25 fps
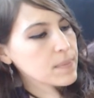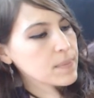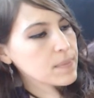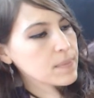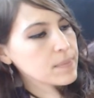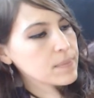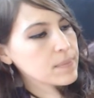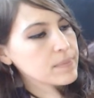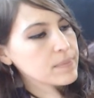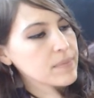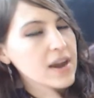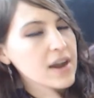
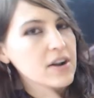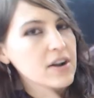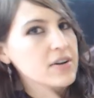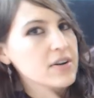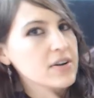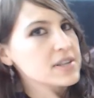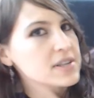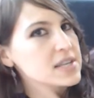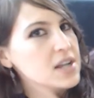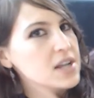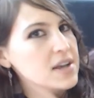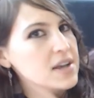I don't know, it's
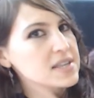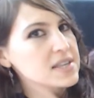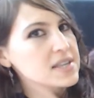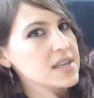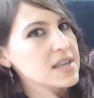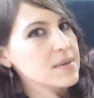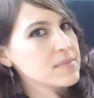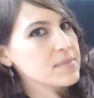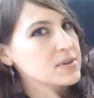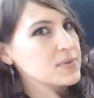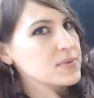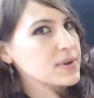a toss-up
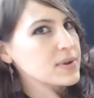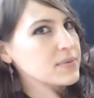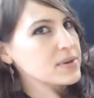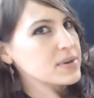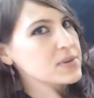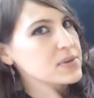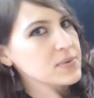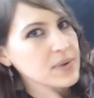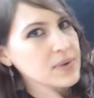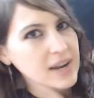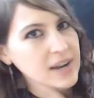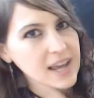between which
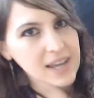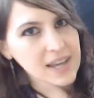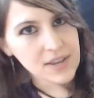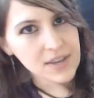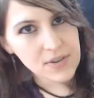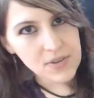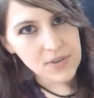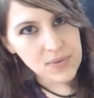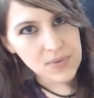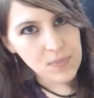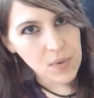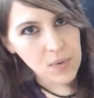one I
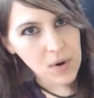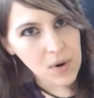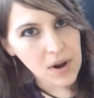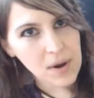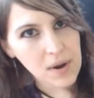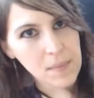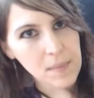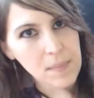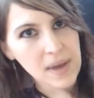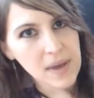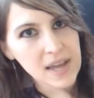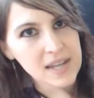use more,
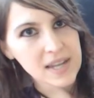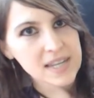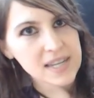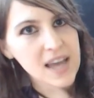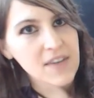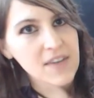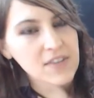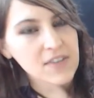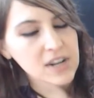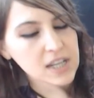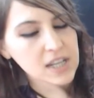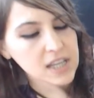but
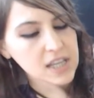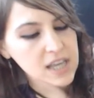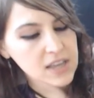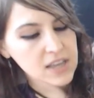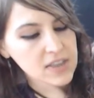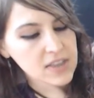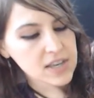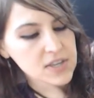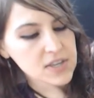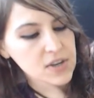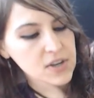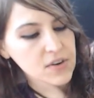definitely
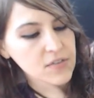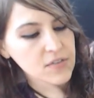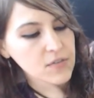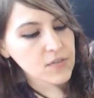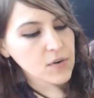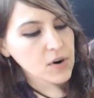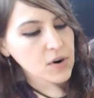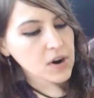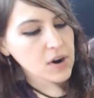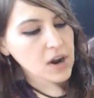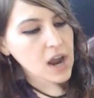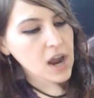these are
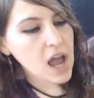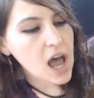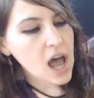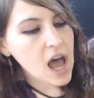for